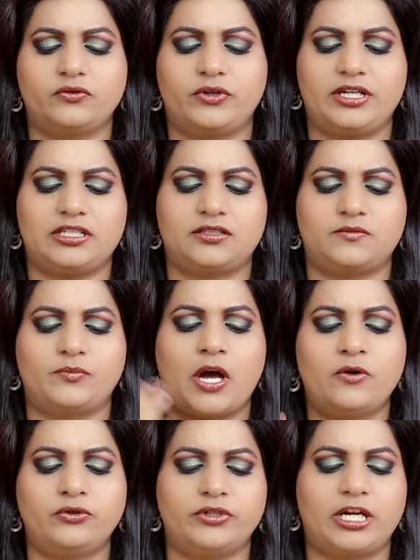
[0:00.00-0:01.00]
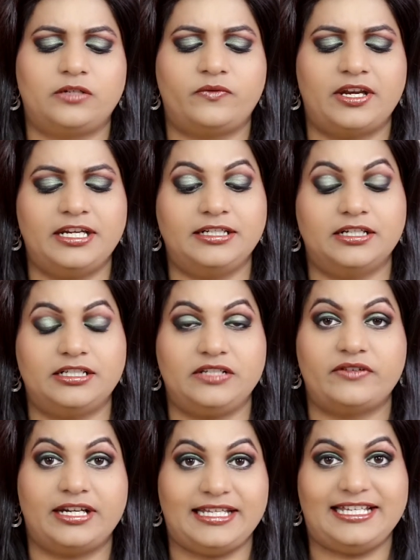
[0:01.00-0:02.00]
so it's bound to get very dirty
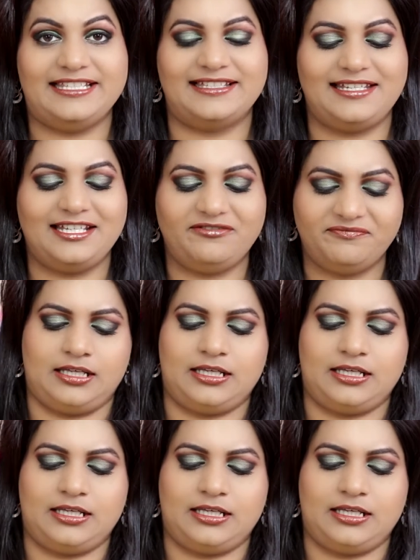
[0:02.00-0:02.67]
very easily.